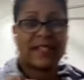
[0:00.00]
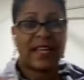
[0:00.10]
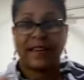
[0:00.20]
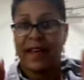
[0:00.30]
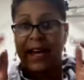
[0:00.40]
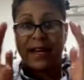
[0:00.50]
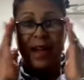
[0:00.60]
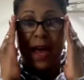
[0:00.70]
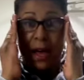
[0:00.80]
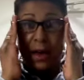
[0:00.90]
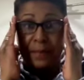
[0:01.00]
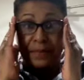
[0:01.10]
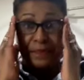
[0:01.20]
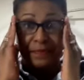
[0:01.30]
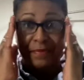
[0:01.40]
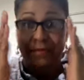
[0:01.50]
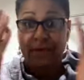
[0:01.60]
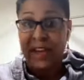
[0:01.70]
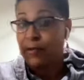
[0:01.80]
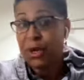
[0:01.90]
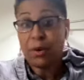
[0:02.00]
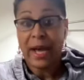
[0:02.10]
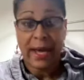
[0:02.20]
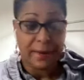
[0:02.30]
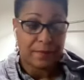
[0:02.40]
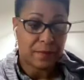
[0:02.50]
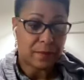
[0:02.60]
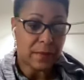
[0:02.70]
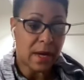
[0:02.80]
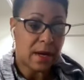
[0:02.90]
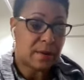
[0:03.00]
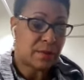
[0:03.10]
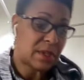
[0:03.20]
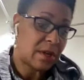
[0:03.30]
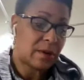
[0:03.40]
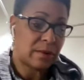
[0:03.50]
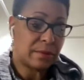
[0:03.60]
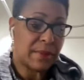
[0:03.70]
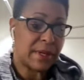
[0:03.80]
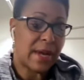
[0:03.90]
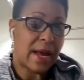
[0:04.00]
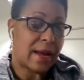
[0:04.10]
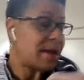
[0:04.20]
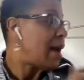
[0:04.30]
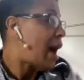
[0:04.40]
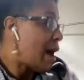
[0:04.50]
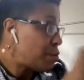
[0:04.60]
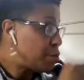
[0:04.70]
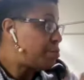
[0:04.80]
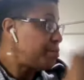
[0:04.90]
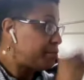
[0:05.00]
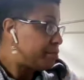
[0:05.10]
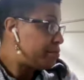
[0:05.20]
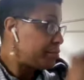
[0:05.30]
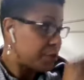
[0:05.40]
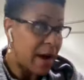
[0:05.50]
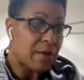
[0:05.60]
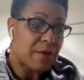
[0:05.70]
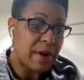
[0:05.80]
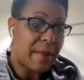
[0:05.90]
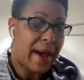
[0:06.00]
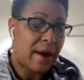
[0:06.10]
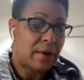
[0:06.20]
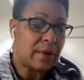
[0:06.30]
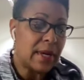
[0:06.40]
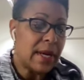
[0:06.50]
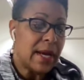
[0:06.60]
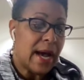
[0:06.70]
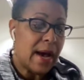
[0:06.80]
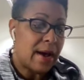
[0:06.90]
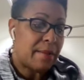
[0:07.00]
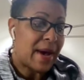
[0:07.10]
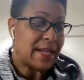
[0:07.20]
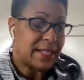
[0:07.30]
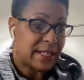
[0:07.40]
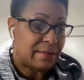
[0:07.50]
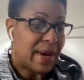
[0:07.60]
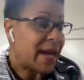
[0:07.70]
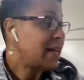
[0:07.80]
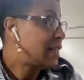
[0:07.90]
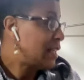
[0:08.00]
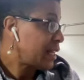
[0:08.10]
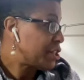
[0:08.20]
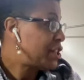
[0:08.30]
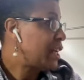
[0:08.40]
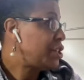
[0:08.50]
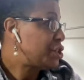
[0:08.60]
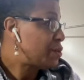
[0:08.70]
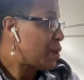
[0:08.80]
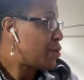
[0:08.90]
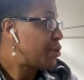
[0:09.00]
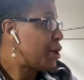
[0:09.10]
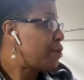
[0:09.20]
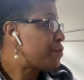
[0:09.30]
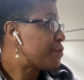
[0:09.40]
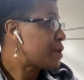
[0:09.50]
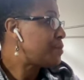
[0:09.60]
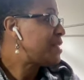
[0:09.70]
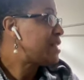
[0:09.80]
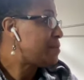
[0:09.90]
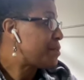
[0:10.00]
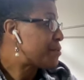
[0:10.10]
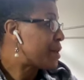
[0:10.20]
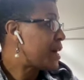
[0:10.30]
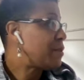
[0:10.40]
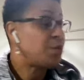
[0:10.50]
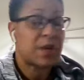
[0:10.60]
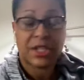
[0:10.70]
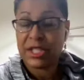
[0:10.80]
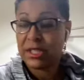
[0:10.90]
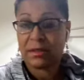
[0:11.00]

say that. They've been okay. But I will try to run them out. I did buy a collection, as you all know, from Sim Thread, which